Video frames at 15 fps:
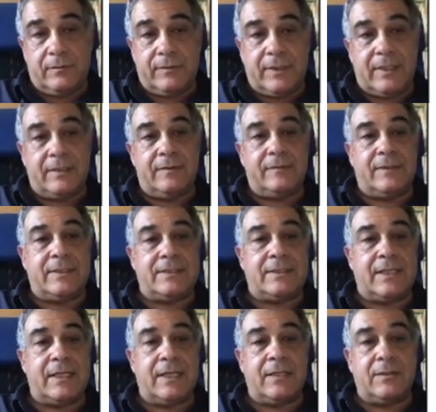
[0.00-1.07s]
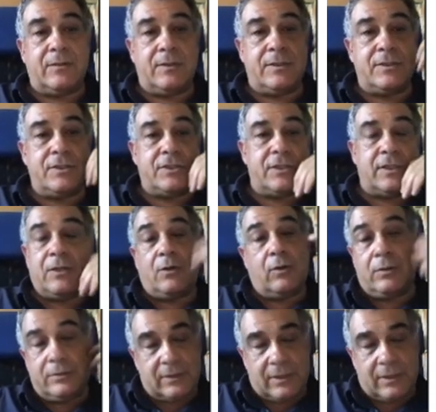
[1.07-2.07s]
as the Carnot engine, all